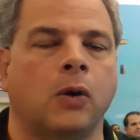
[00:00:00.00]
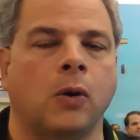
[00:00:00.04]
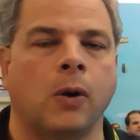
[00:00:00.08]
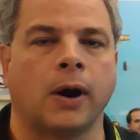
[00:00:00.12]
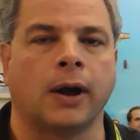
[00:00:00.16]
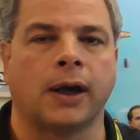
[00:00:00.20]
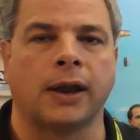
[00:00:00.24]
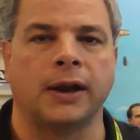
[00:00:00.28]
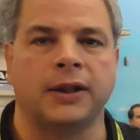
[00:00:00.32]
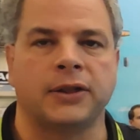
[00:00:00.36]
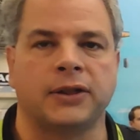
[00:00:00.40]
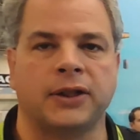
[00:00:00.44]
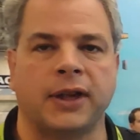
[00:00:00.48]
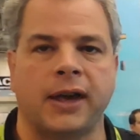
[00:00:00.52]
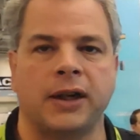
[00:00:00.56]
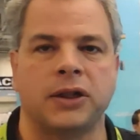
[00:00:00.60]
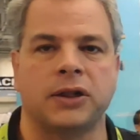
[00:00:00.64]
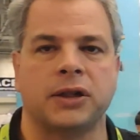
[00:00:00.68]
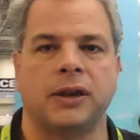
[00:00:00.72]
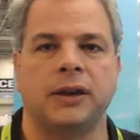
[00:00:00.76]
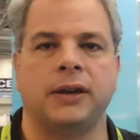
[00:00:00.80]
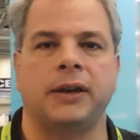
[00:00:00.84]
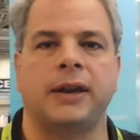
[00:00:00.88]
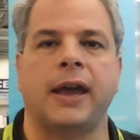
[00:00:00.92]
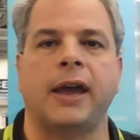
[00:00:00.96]

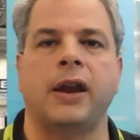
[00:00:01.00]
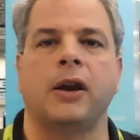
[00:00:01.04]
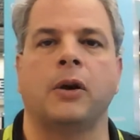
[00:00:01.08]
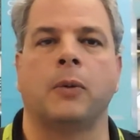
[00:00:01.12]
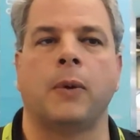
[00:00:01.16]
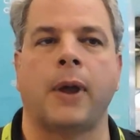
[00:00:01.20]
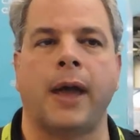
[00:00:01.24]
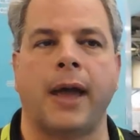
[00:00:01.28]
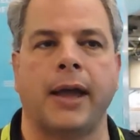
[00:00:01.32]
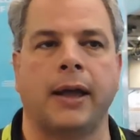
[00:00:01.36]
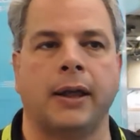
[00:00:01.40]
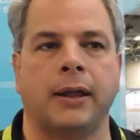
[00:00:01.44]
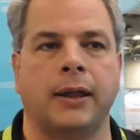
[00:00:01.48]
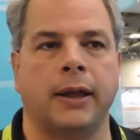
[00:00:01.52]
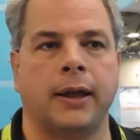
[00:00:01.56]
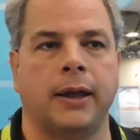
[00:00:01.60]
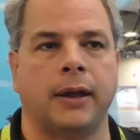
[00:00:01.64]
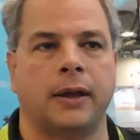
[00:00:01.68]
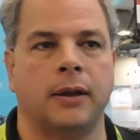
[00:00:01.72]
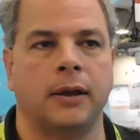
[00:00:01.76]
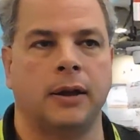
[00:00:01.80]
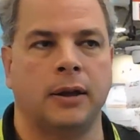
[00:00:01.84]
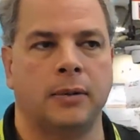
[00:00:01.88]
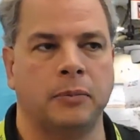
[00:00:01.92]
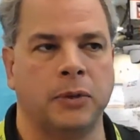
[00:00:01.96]
organization, data wrangling,
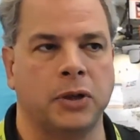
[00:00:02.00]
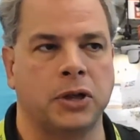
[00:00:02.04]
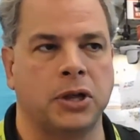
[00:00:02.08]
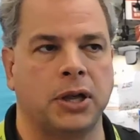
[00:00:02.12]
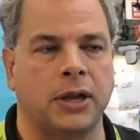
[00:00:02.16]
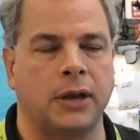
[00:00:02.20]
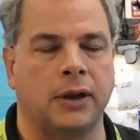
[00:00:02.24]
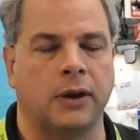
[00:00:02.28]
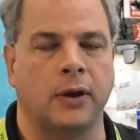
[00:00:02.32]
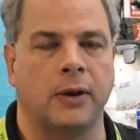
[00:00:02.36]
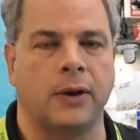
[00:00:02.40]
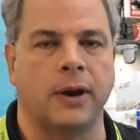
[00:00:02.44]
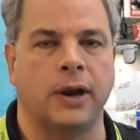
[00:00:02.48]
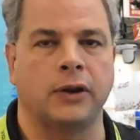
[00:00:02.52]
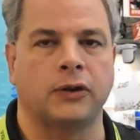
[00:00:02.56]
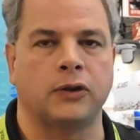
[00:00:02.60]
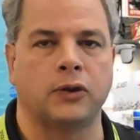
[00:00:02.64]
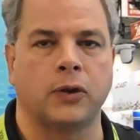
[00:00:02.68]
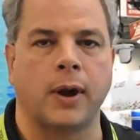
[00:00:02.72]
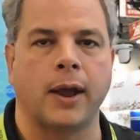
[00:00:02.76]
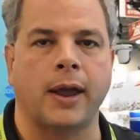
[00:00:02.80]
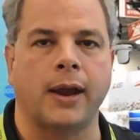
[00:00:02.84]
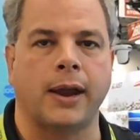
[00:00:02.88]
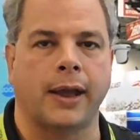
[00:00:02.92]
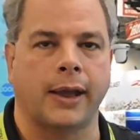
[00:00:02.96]
machine learning
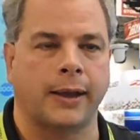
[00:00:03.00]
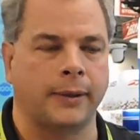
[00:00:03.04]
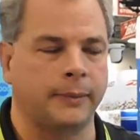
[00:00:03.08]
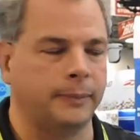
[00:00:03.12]
training.